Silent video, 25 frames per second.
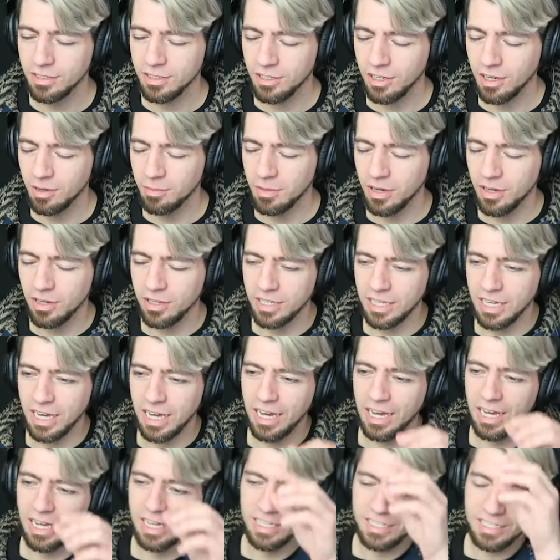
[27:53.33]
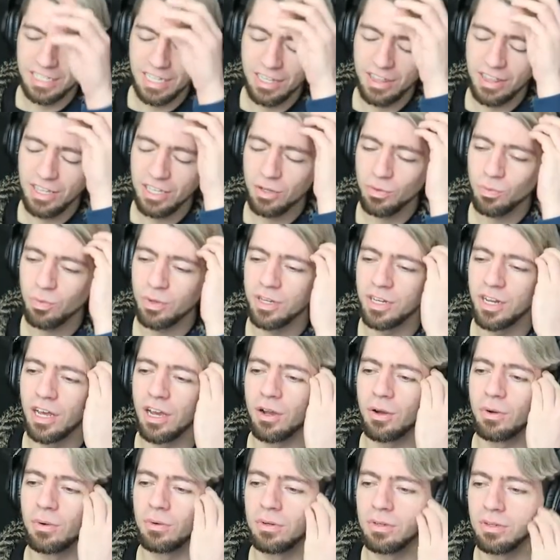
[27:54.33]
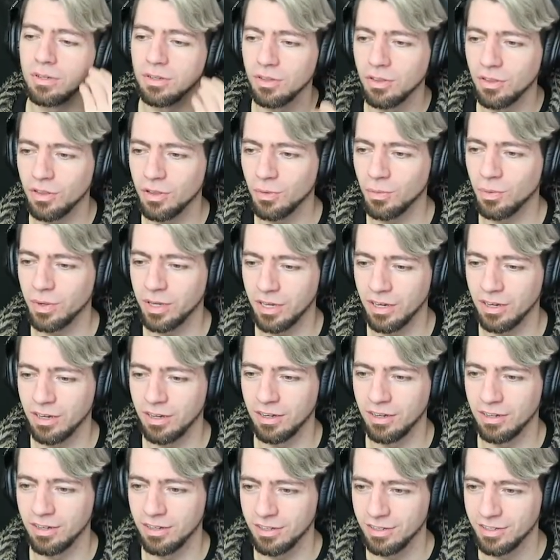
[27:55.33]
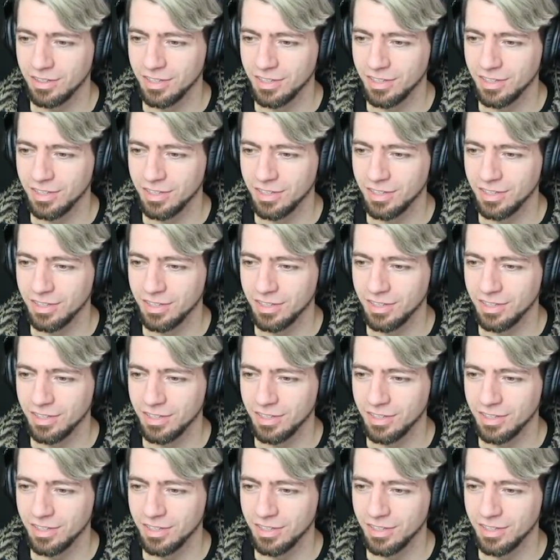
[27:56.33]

Come on, guys. I think we know that we are.